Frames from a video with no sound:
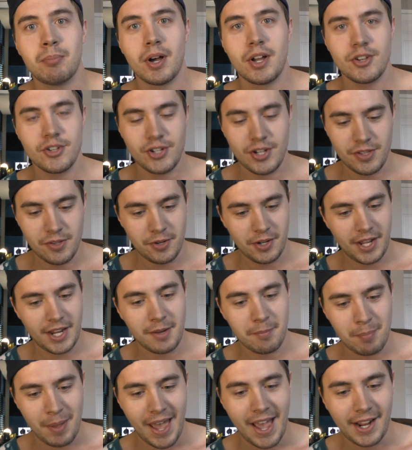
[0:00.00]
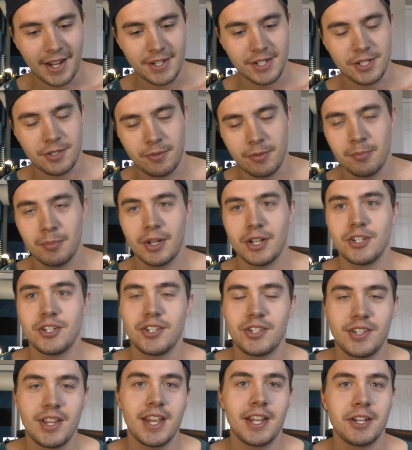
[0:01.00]
Bungie. They're getting packages from
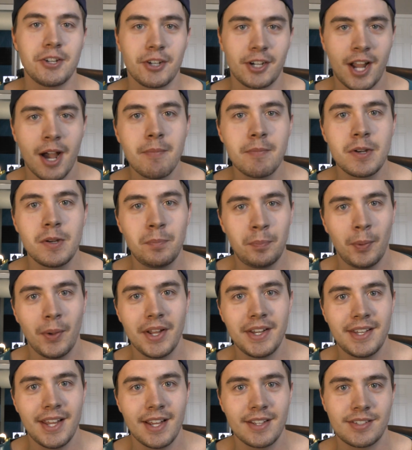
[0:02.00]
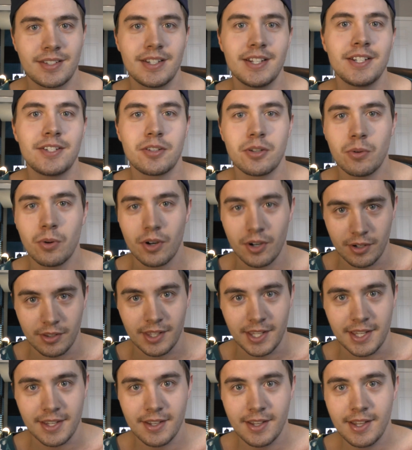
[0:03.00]
Bungie saying you're coming to play Destiny two
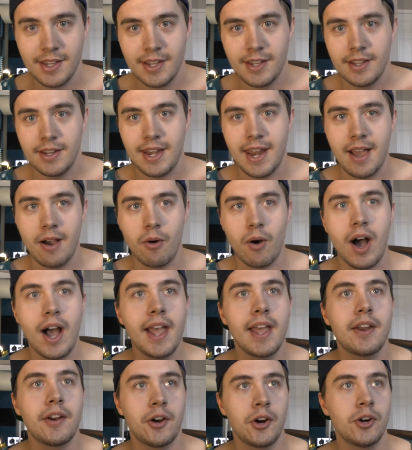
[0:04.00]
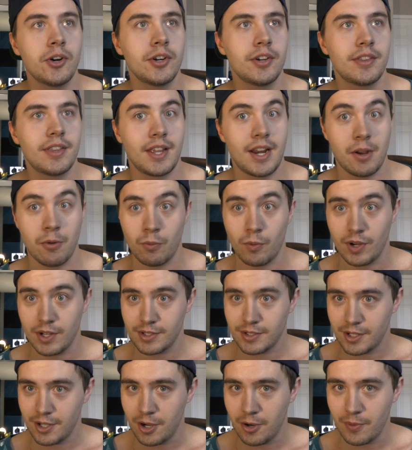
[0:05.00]
early. Now, I had heard that I
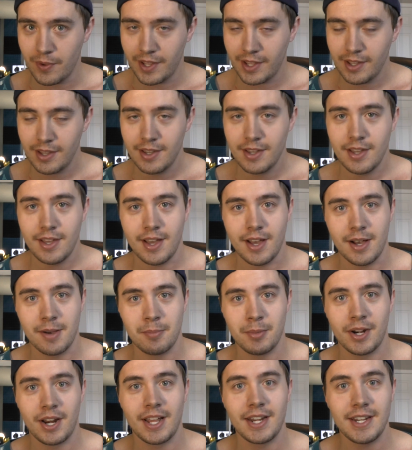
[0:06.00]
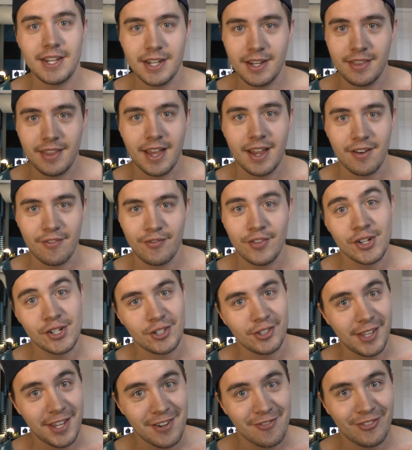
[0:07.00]
was going, uh, but I needed that
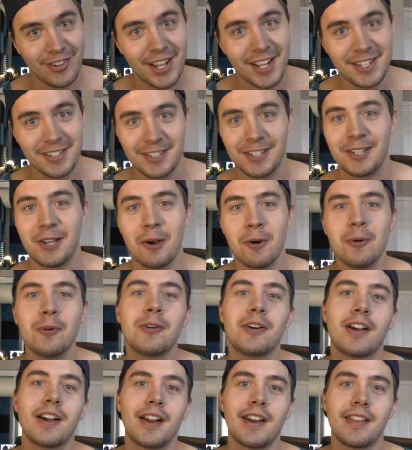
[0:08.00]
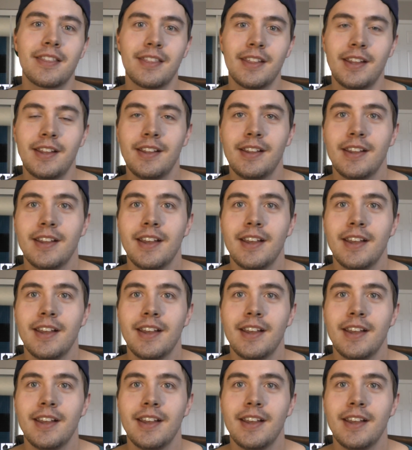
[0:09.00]
official invite to go kind of thing.